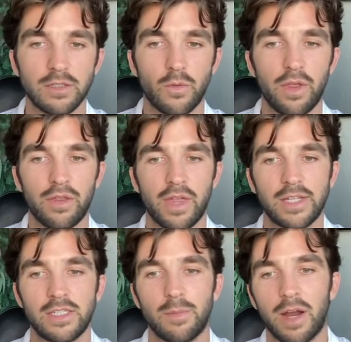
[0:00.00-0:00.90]
So whether
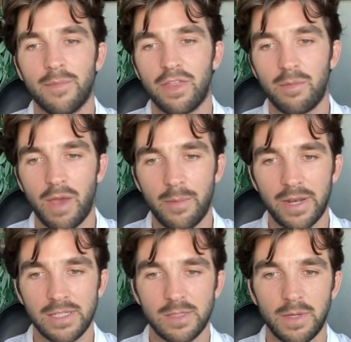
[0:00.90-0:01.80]
that's the buyer monthly payment
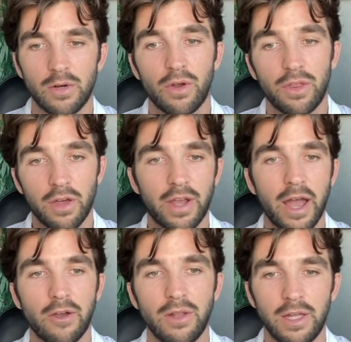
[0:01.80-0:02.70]
estimate or the other
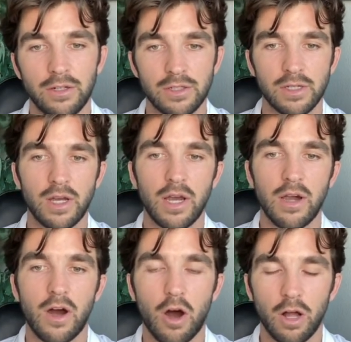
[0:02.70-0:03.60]
calculators,
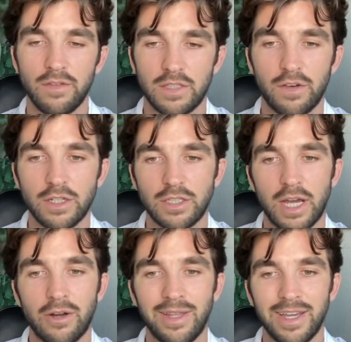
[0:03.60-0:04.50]
all of this
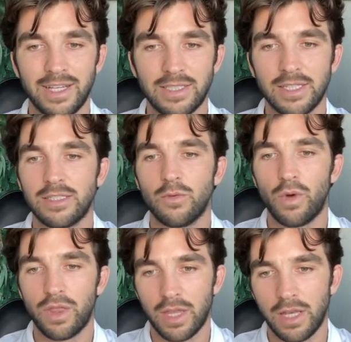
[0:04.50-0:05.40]
functionality exists
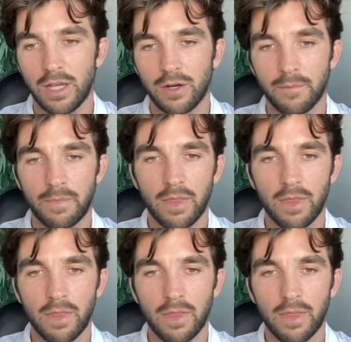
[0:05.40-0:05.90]
within here.